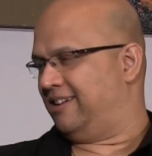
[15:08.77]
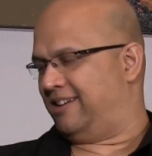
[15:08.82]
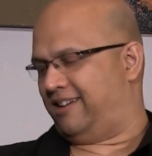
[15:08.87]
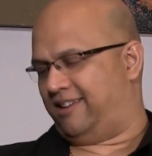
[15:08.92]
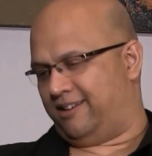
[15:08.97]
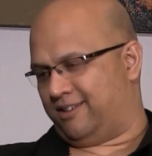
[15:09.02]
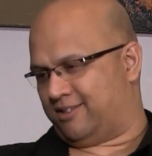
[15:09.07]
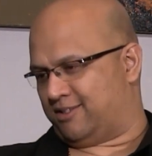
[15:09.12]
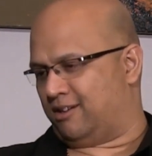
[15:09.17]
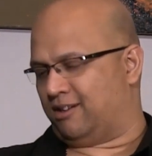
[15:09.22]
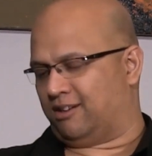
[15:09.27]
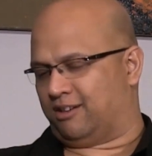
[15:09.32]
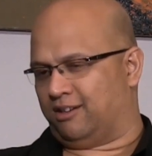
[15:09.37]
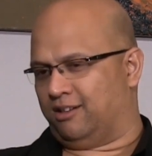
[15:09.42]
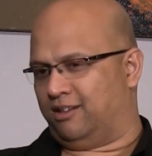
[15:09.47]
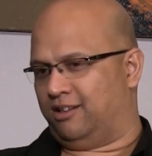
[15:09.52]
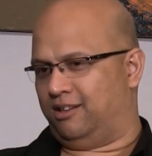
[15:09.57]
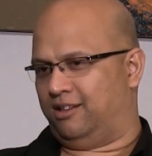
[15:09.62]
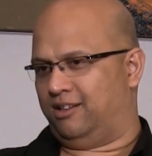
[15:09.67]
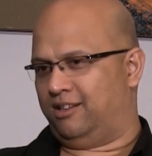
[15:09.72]
in a
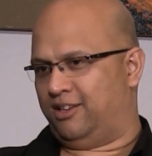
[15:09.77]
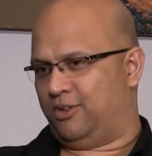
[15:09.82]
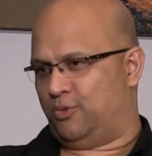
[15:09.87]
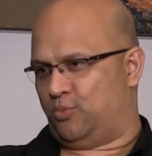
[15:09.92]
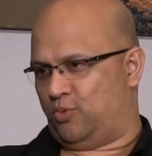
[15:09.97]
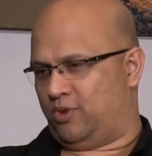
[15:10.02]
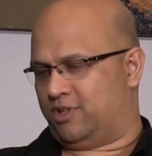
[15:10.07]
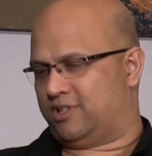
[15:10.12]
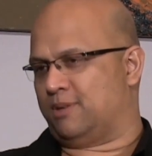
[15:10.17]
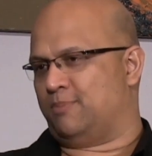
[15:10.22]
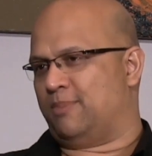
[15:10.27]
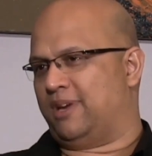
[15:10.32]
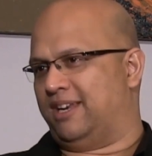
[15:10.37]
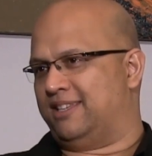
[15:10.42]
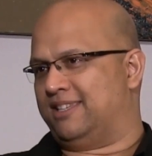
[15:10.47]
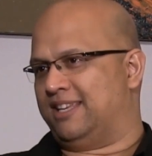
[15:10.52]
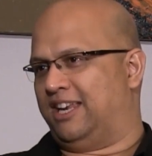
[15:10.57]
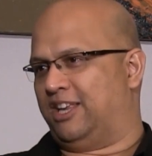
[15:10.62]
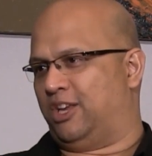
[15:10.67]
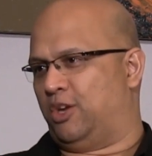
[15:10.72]
circle, with somebody
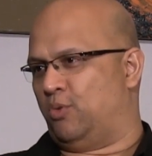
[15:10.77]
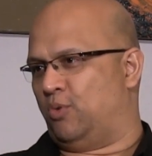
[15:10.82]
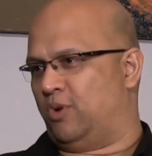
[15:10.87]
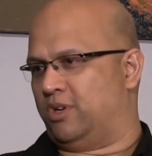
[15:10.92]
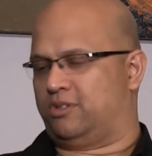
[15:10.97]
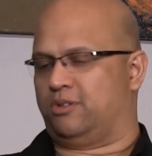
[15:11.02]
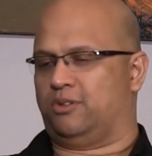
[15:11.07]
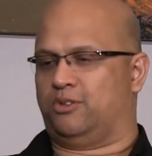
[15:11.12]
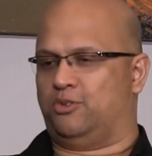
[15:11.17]
telling you what to